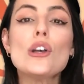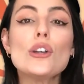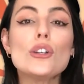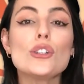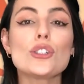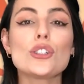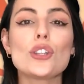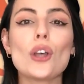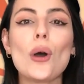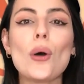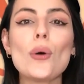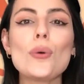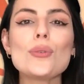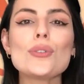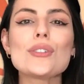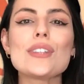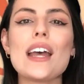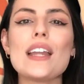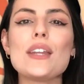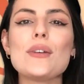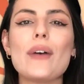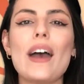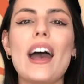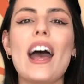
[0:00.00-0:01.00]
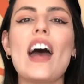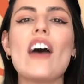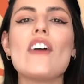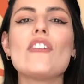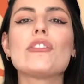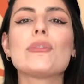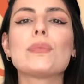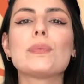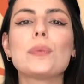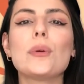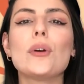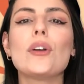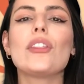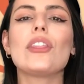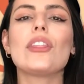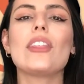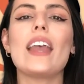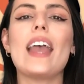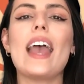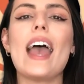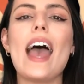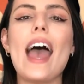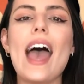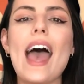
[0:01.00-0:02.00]
shows that you have put
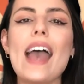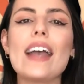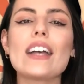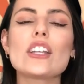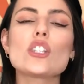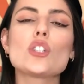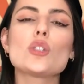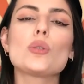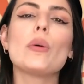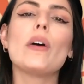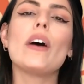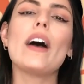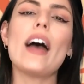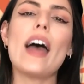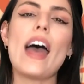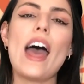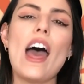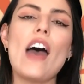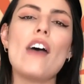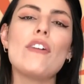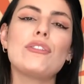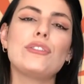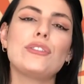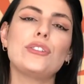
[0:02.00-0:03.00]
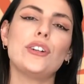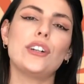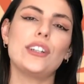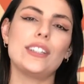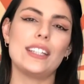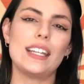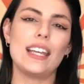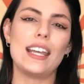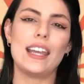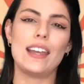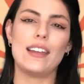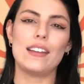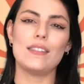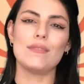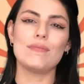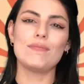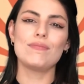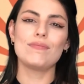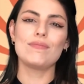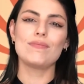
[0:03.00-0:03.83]
the extra effort in.